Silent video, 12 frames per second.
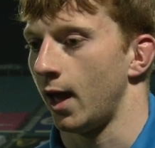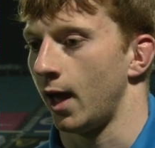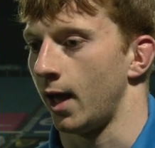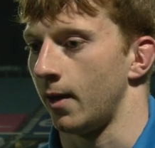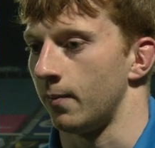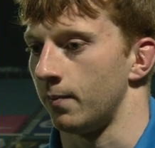
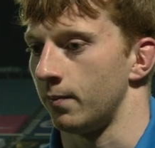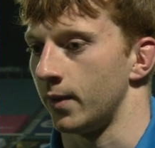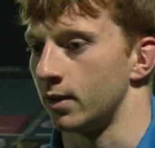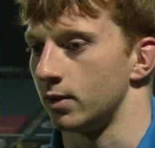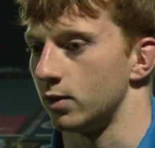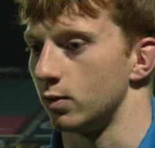Um,
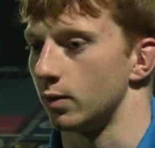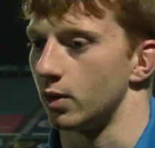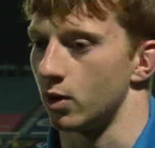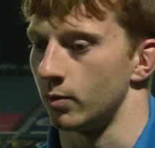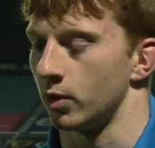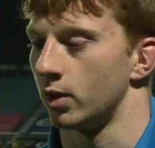and to do it with
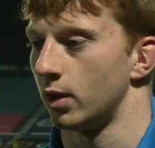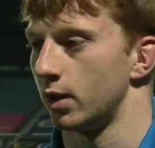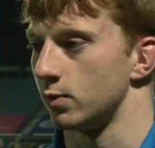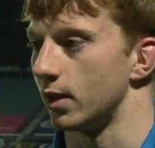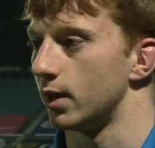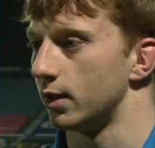Cormac
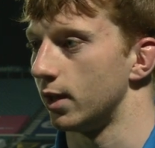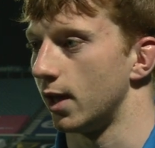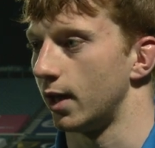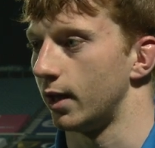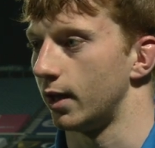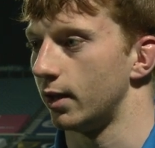as well
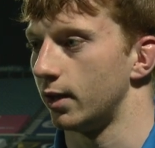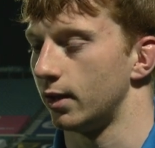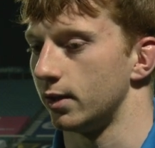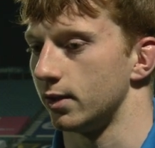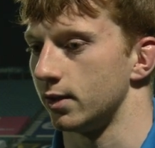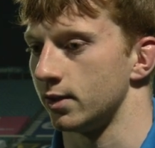uh,
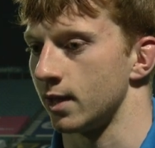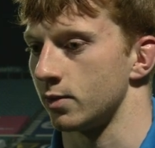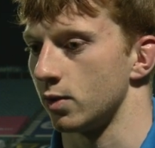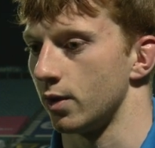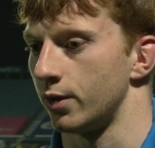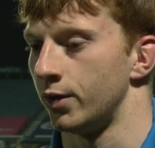is an
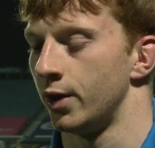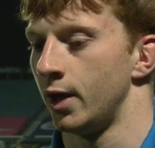absolute honour.